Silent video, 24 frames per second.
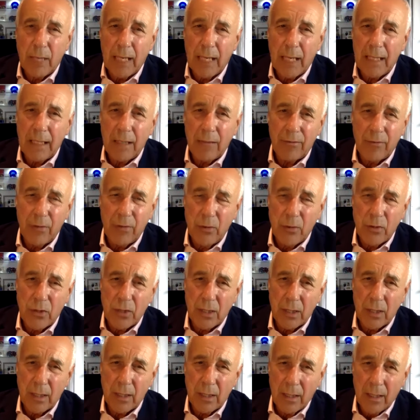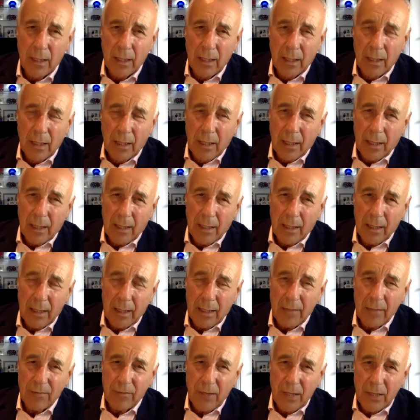any future
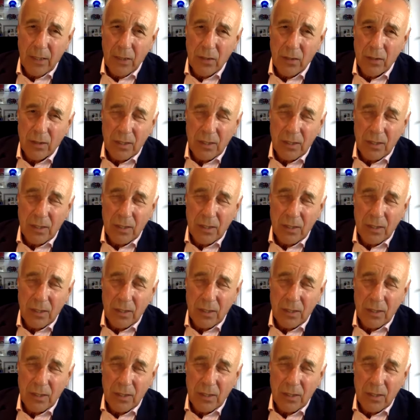infection.